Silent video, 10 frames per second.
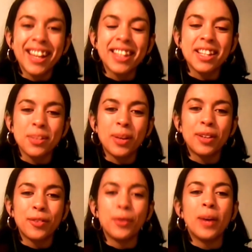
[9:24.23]
that's
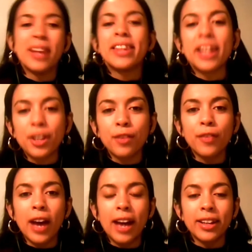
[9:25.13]
wonderful. And thank you for
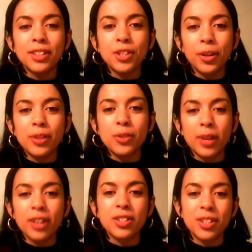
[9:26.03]
adding to your
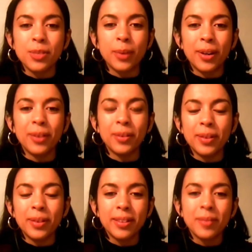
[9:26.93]
introduction as well.
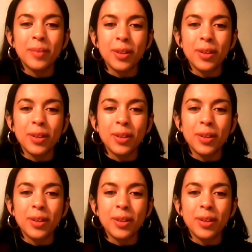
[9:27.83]
That was